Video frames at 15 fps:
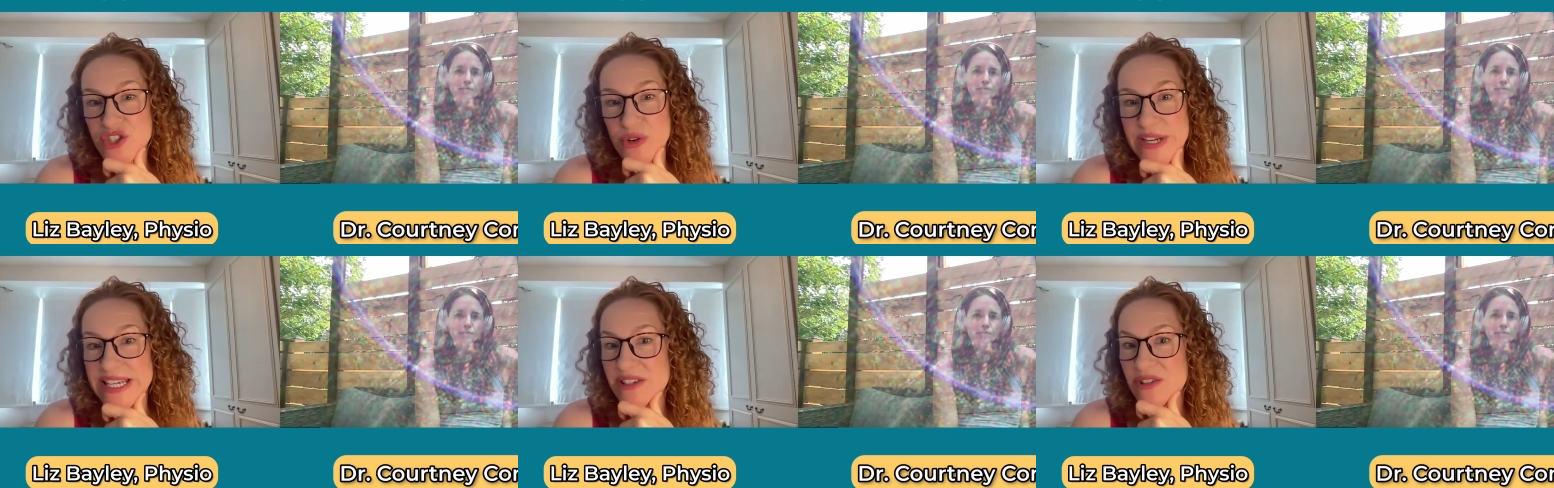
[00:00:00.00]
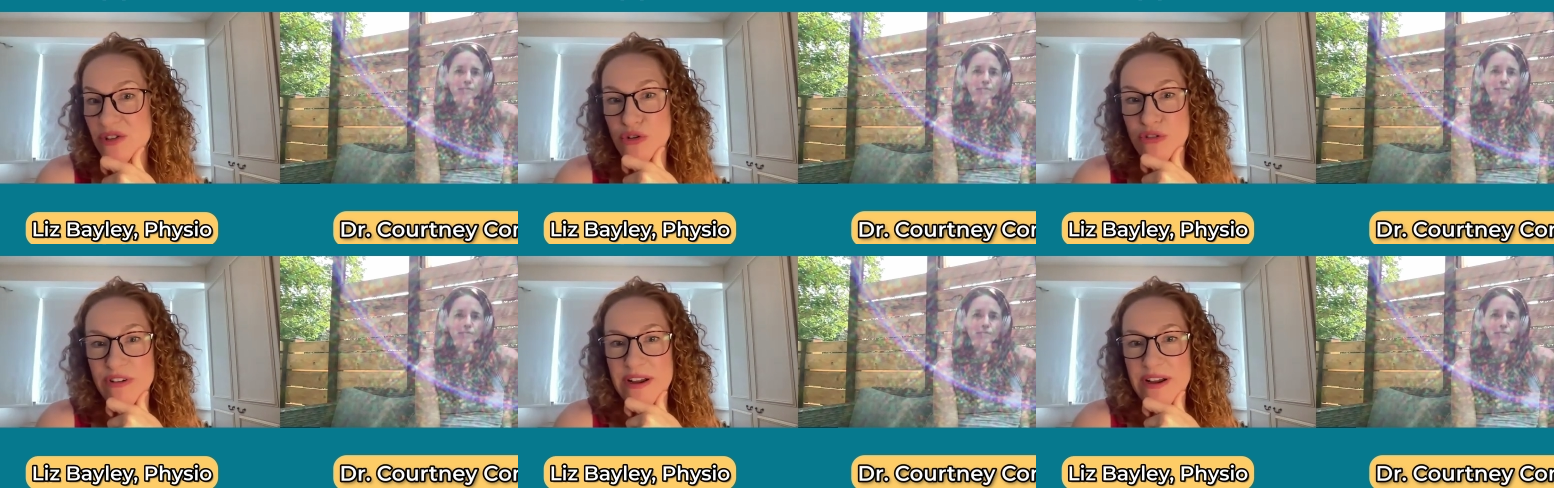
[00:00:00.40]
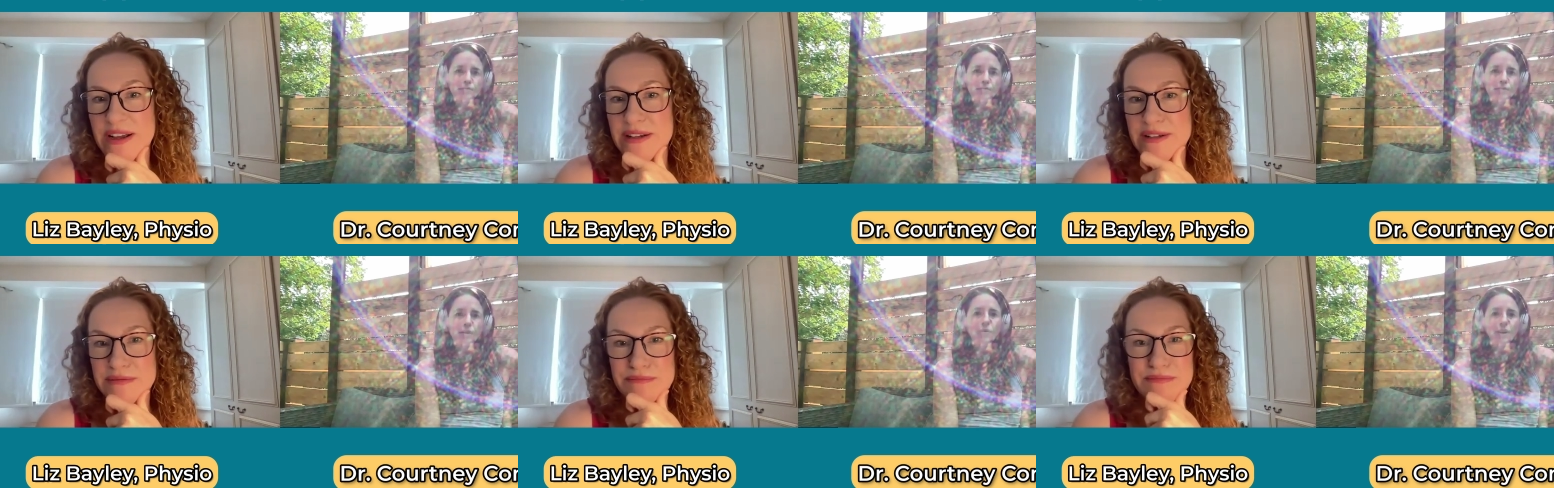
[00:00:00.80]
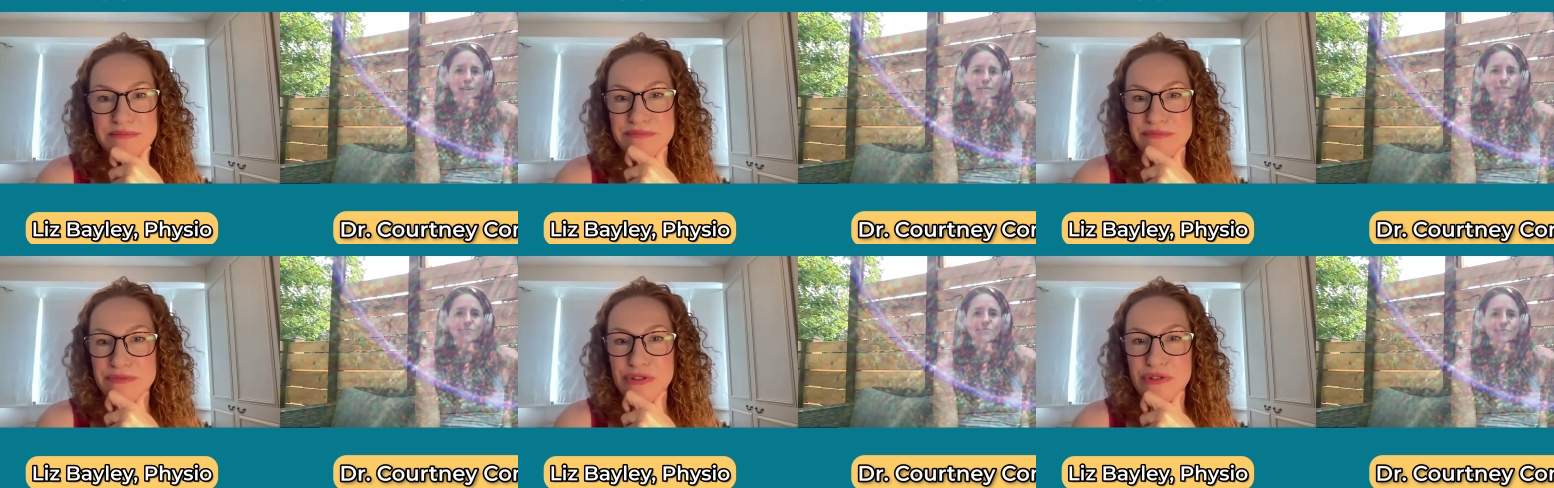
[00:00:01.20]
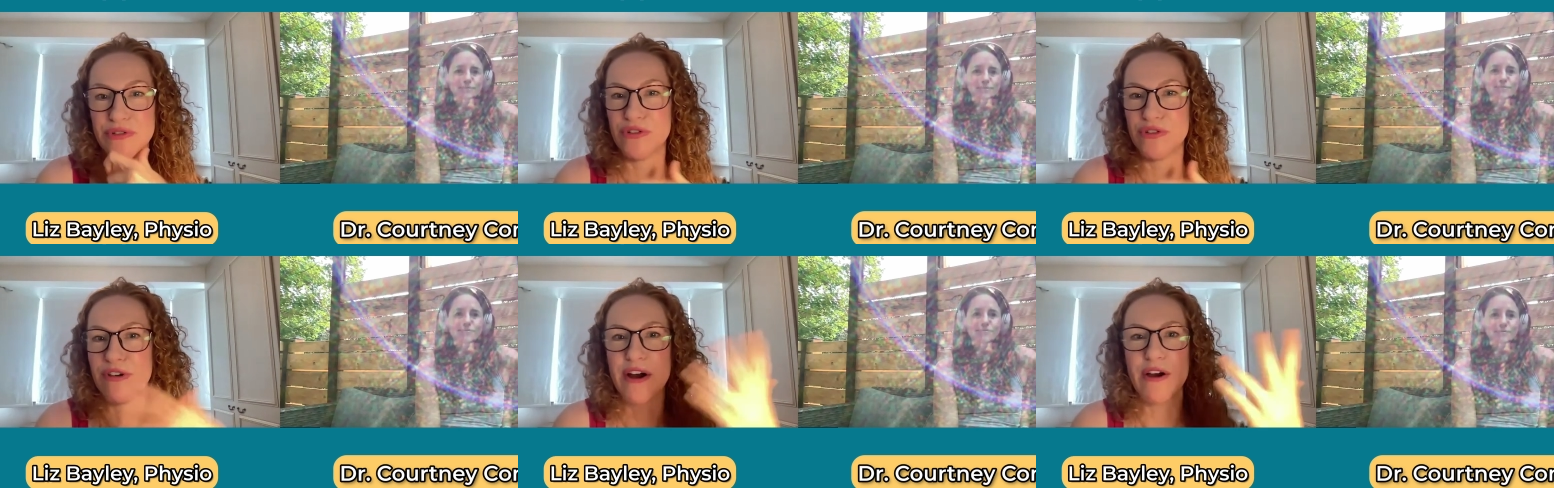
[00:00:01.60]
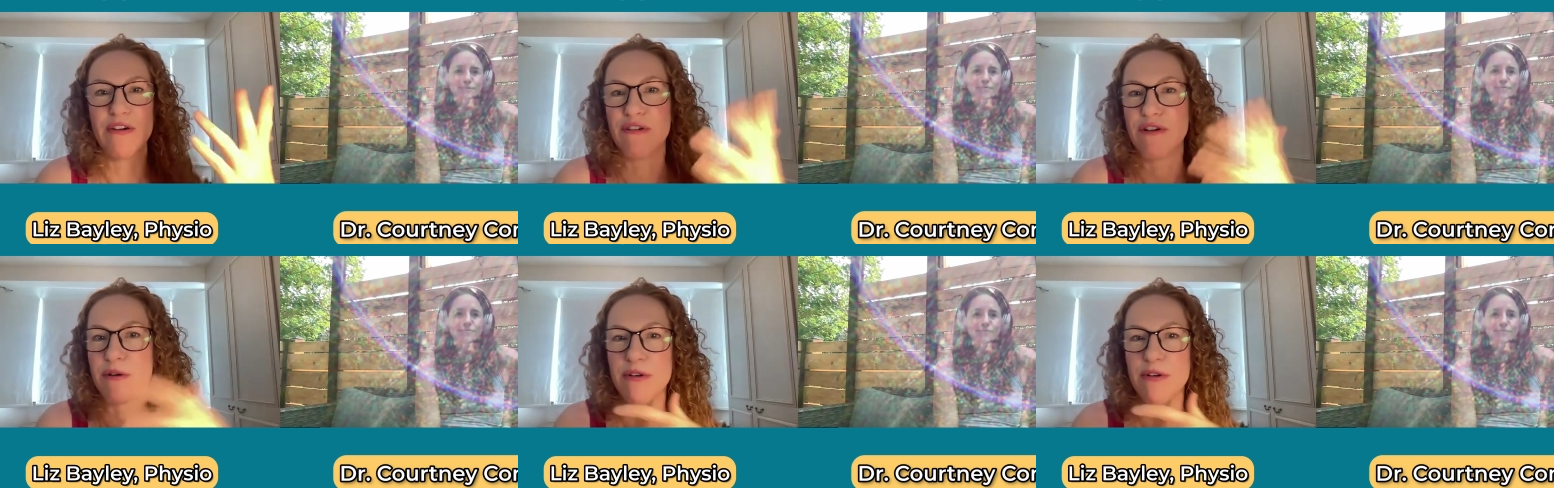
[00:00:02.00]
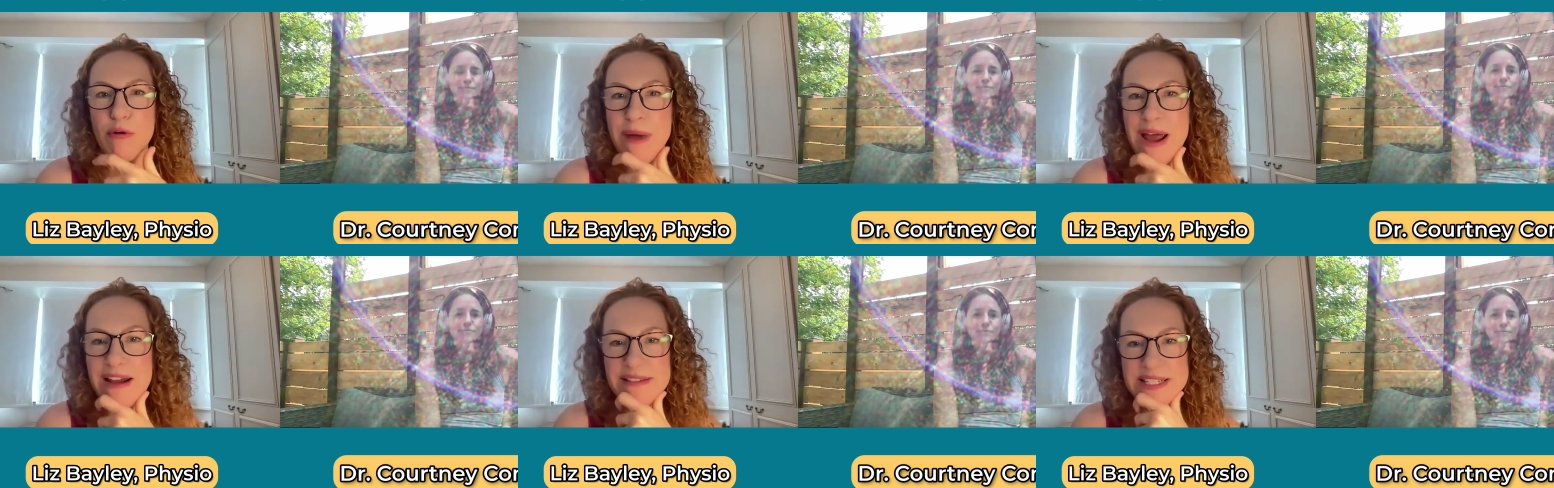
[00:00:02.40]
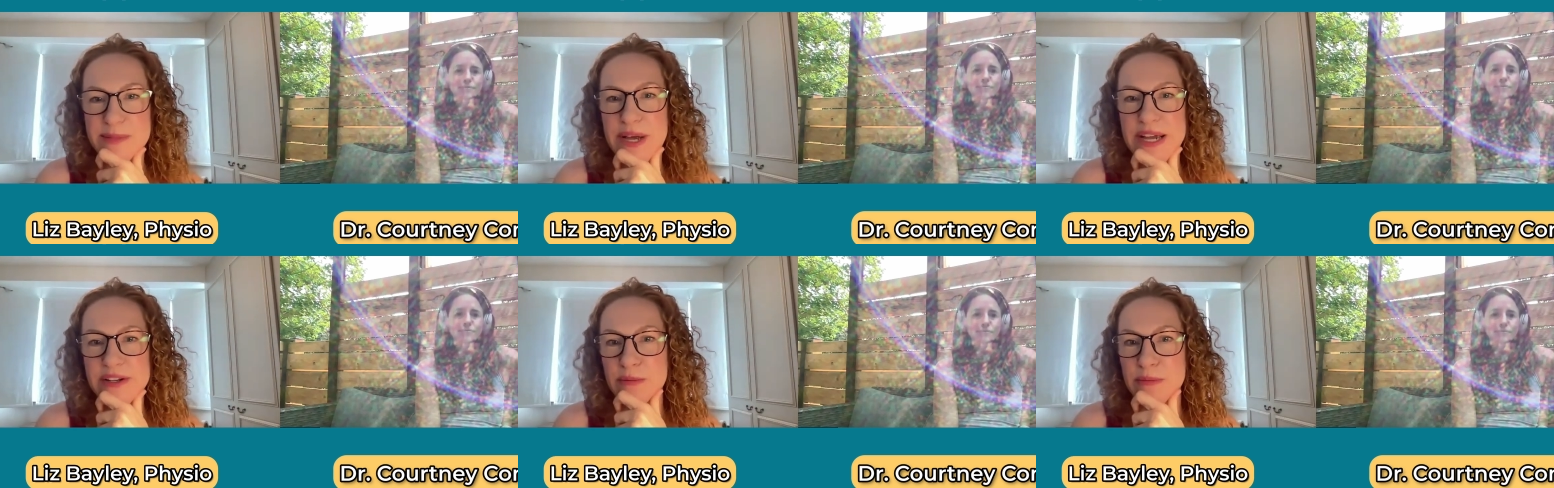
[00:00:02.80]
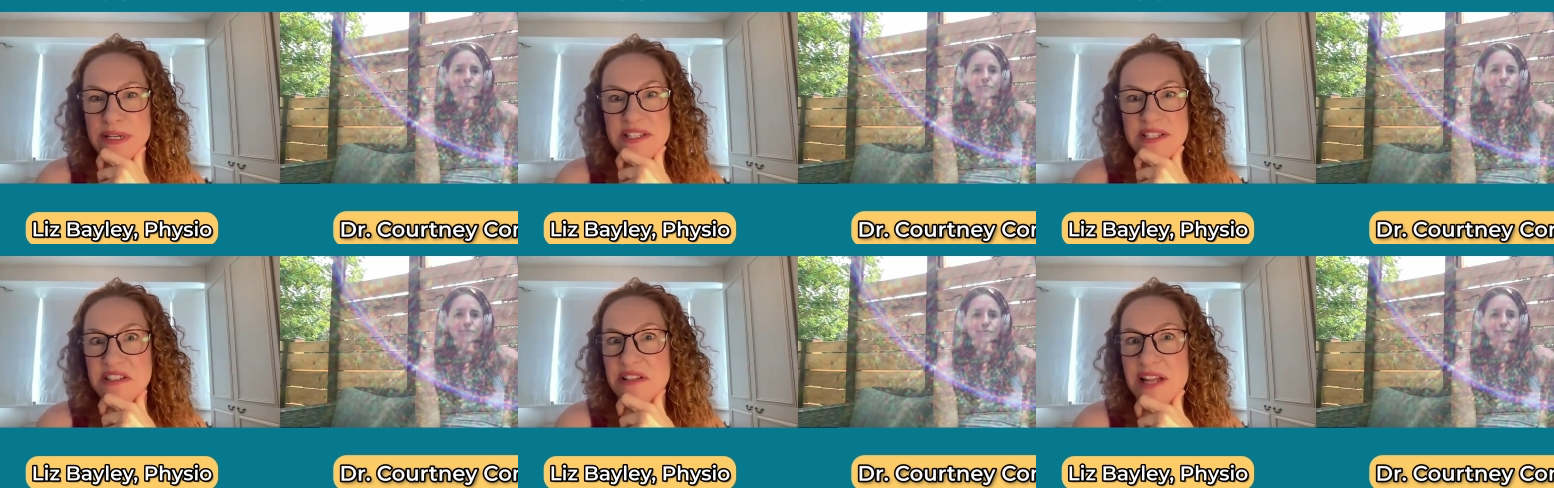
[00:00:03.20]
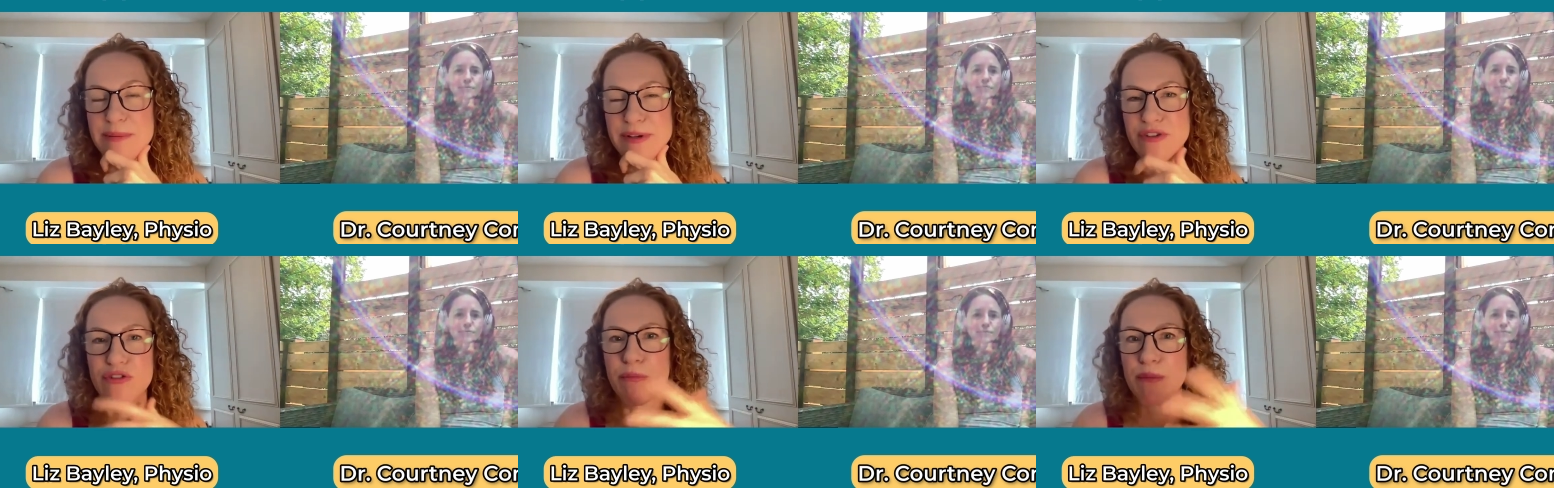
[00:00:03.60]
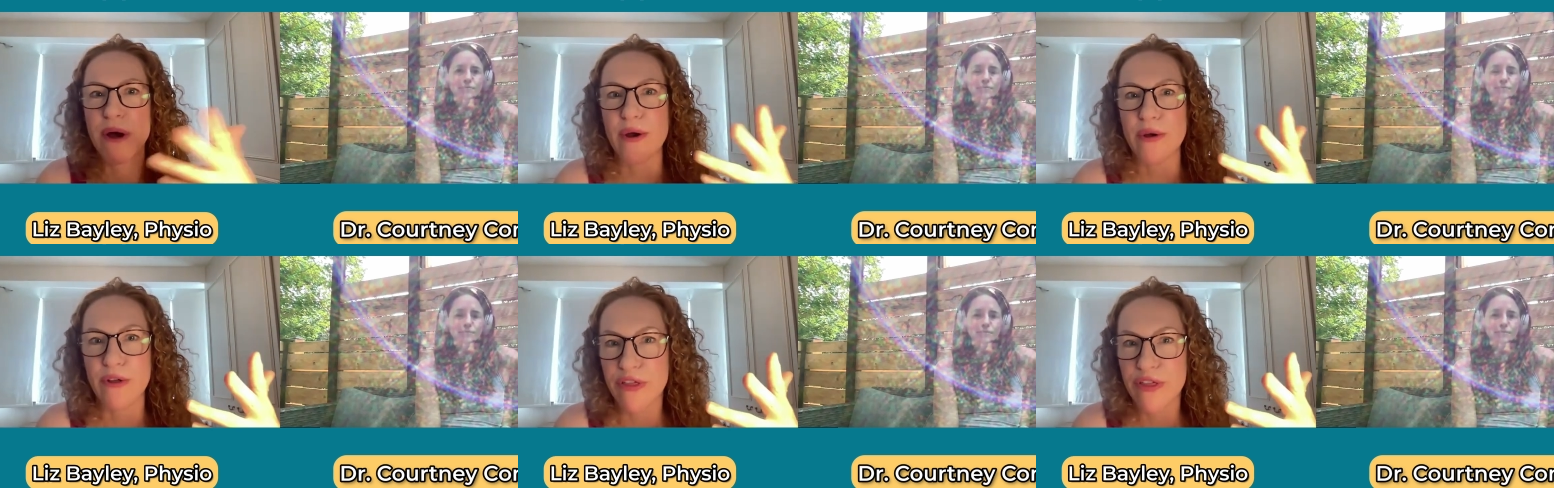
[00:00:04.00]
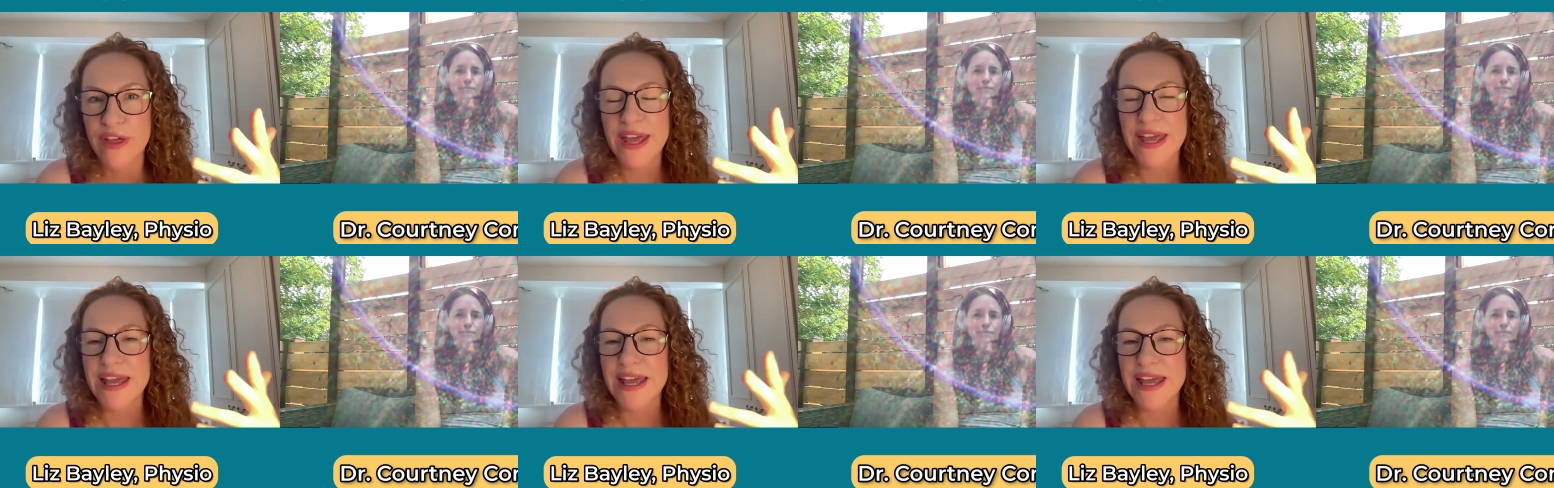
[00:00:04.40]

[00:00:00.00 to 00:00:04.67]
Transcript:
Speaker 1: joint or a paraspinal muscle. I mean, you're on both.